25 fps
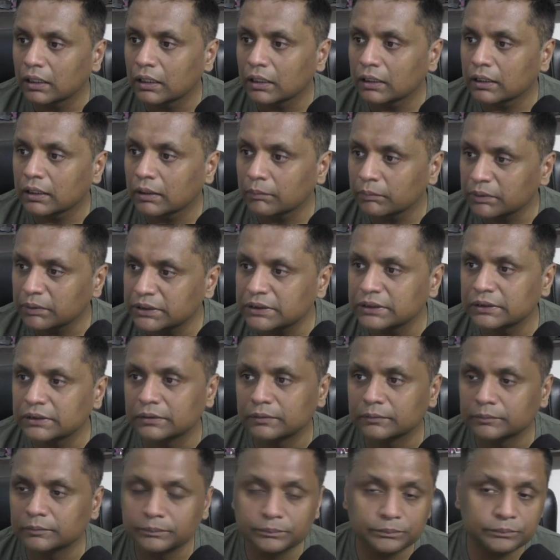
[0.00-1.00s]

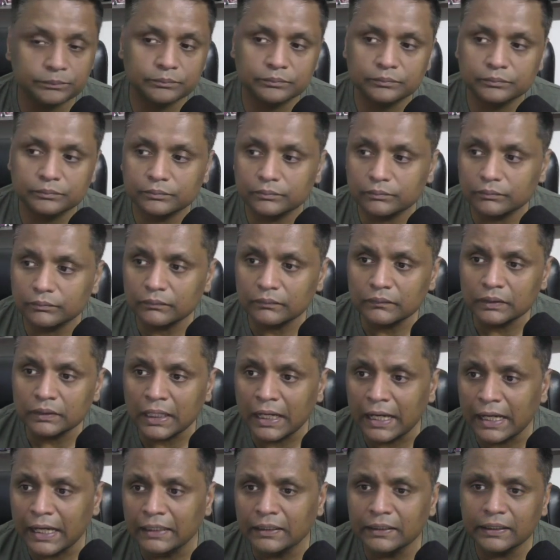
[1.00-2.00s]
commission.
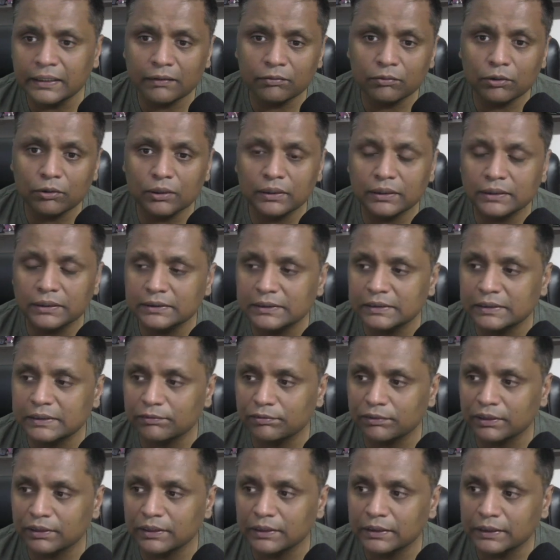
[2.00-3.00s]
And they've got these
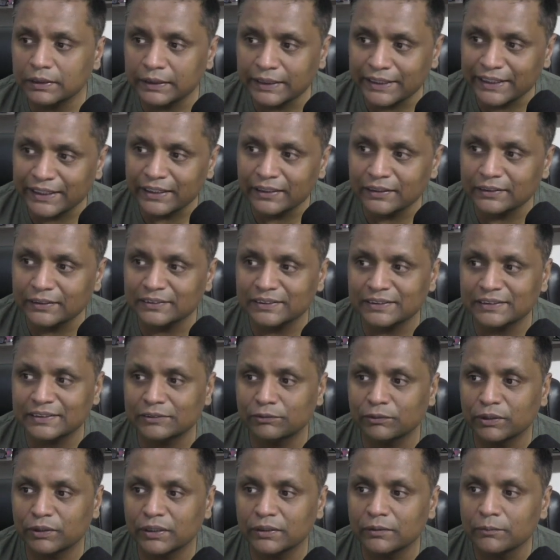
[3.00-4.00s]
different tiers
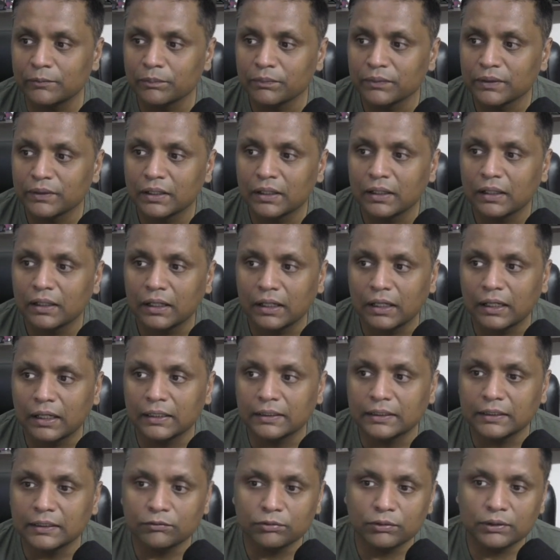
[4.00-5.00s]
as well,
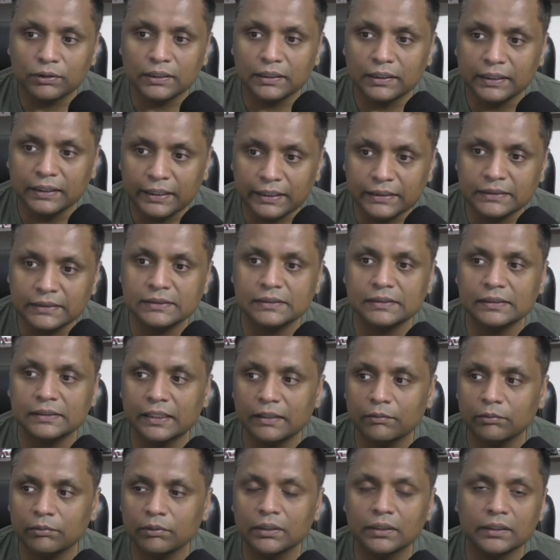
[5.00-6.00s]
that for the next
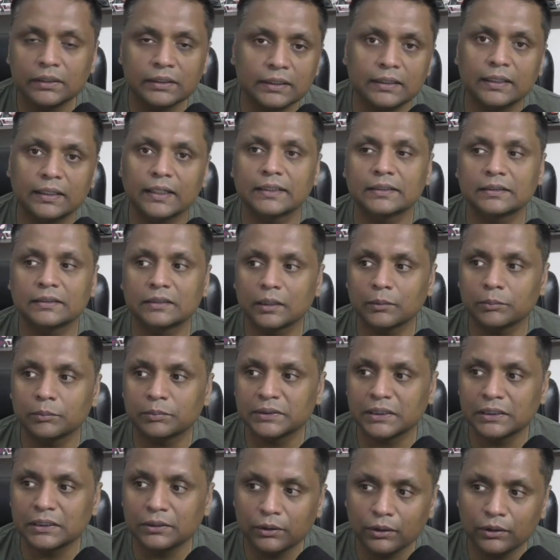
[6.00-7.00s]
level, the next
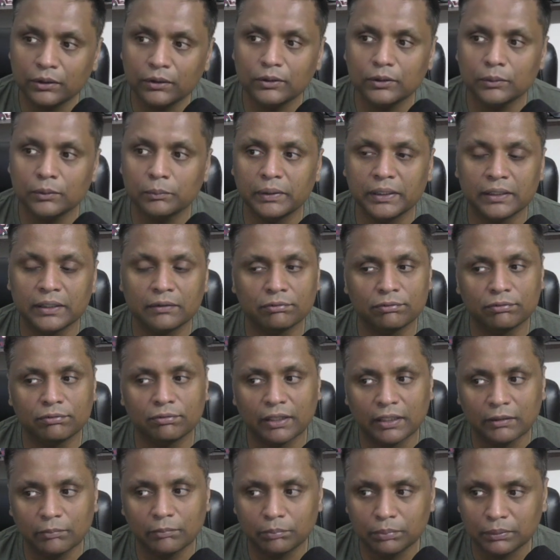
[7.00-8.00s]
upsell, you're going to make
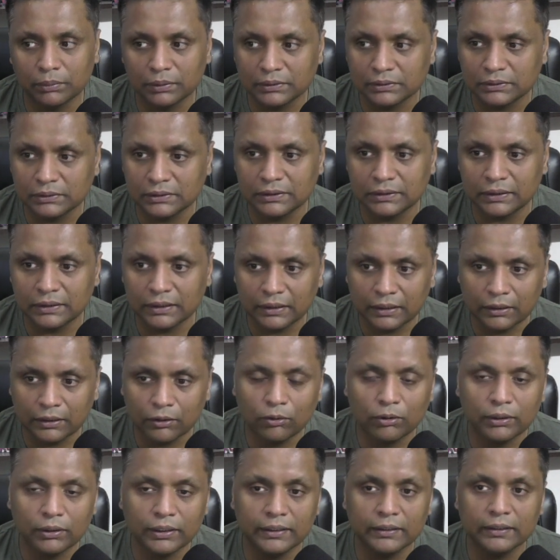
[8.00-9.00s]
5% and
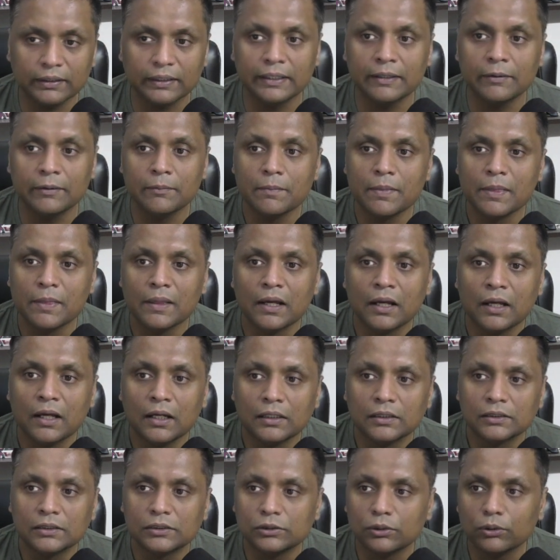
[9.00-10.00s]
accordingly.
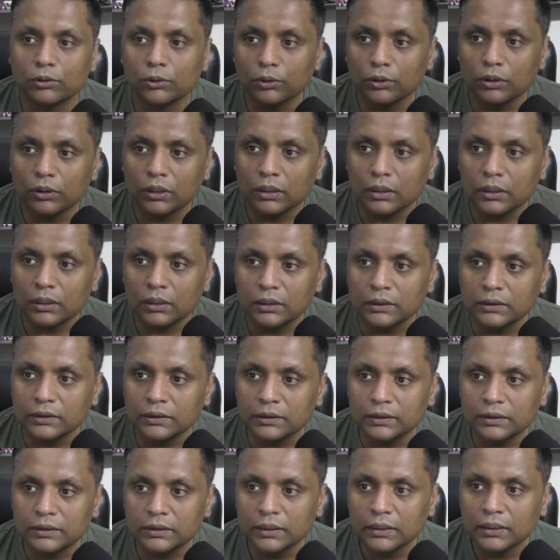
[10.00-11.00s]
So
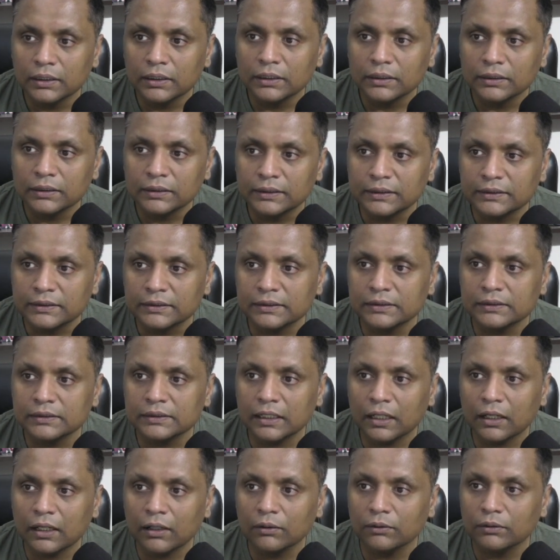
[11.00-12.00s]
this is
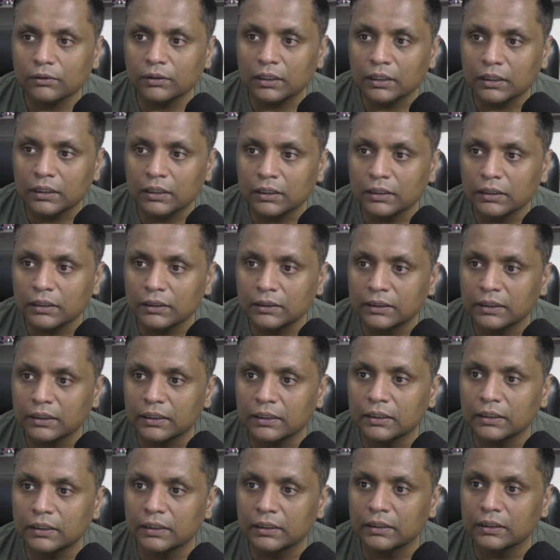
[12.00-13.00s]
how
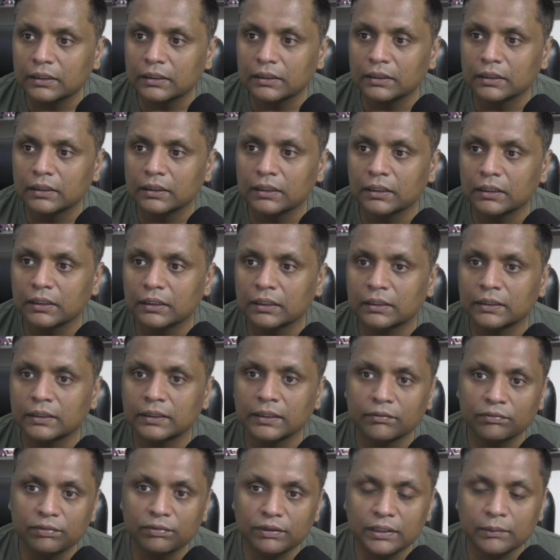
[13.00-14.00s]
the
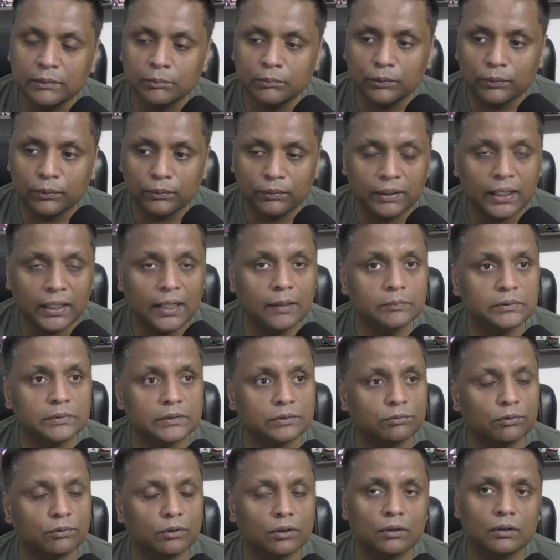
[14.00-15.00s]
affiliate
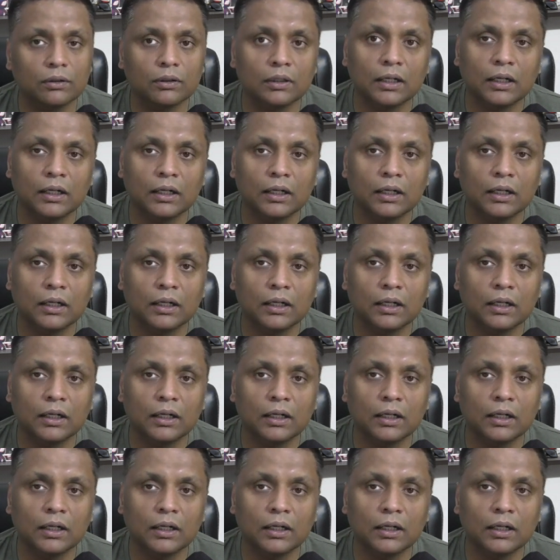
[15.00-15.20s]
programs for